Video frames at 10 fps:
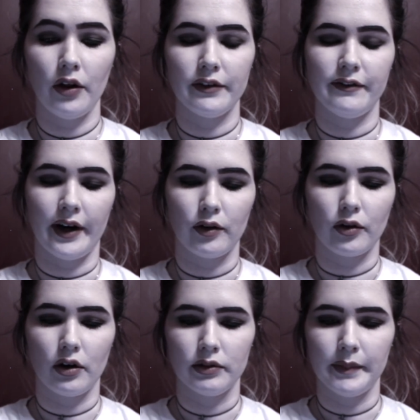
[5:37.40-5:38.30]
on the final
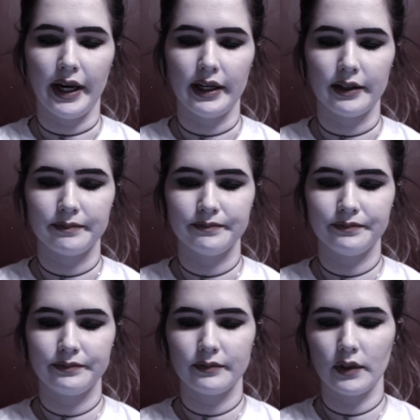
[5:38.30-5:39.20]
girl remaining
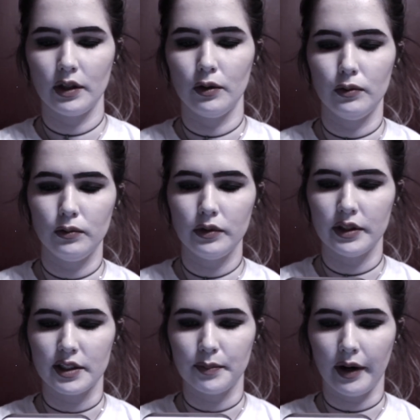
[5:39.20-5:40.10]
who,
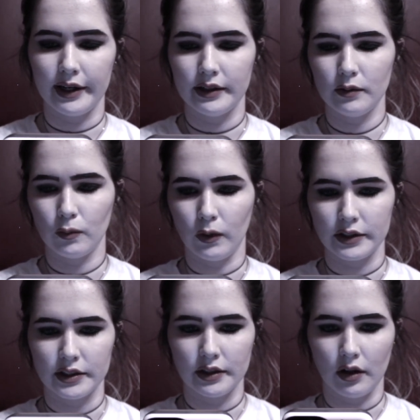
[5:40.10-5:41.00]
despite
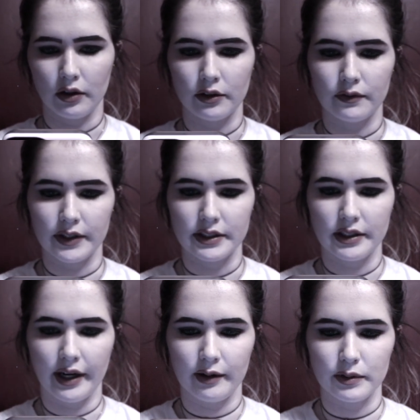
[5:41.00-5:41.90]
watching all her
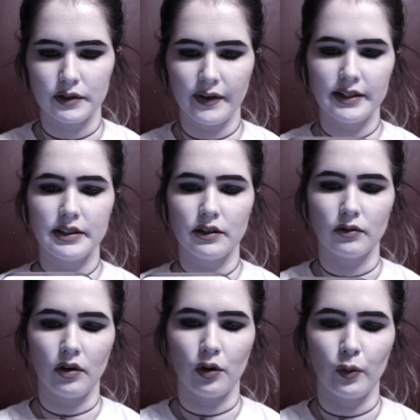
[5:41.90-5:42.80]
friends die, was facing
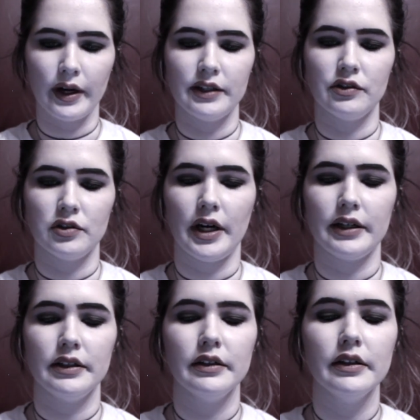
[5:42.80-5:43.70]
the wrong way
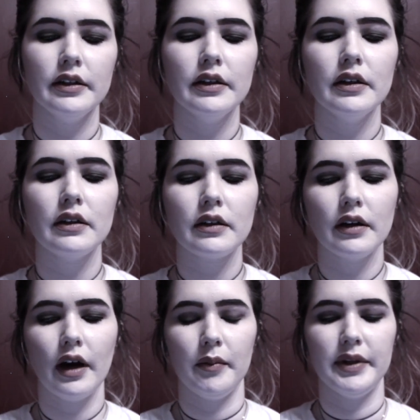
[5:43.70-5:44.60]
distracted.
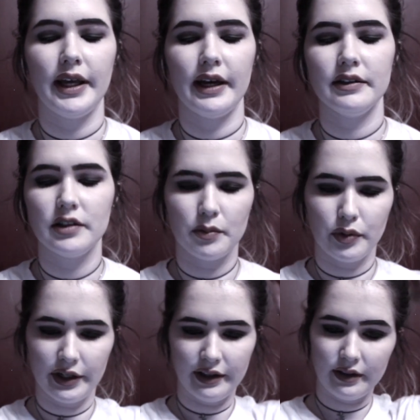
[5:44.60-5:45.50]
I began to
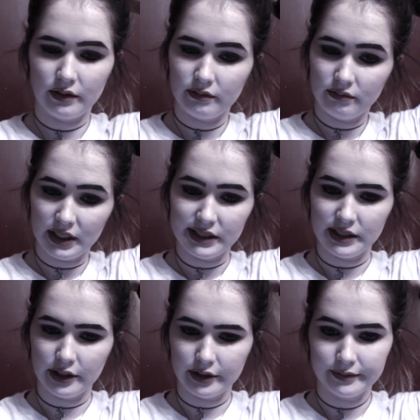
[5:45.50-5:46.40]
breathe
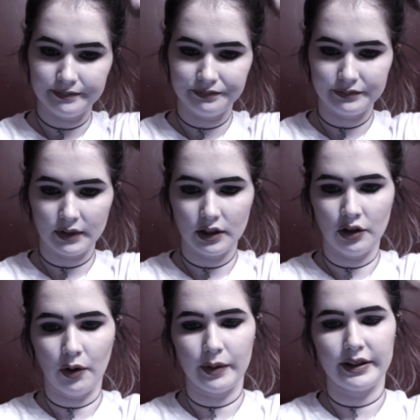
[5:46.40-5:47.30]
easier,
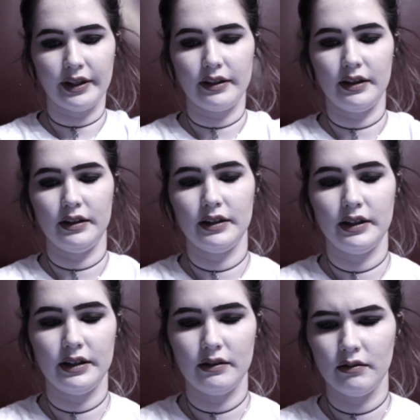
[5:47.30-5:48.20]
knowing that, the,
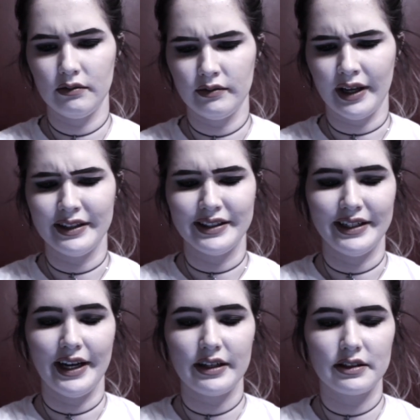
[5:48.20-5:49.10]
that in
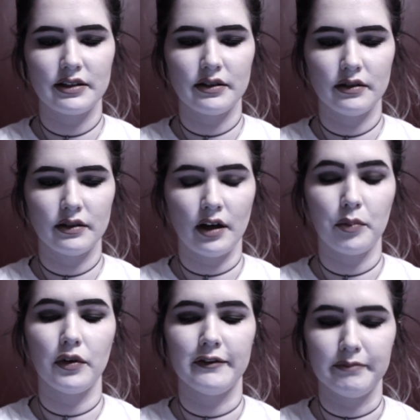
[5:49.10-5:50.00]
the next
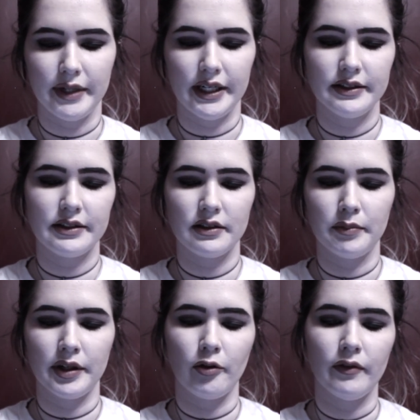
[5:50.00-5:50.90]
couple of minutes the
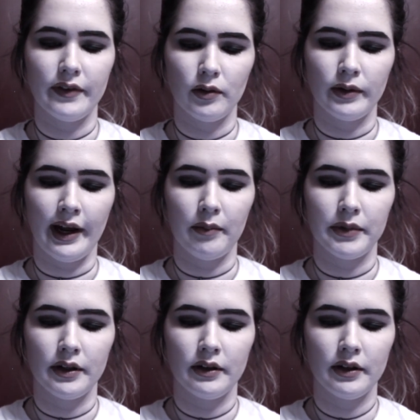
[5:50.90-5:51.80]
big reveal would
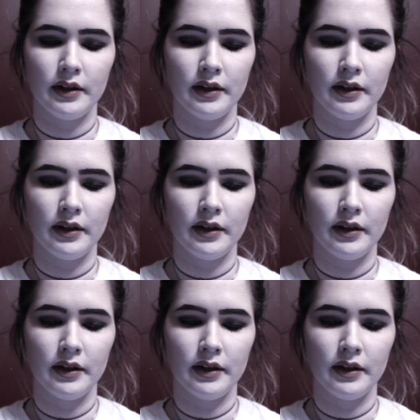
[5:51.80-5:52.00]
happen.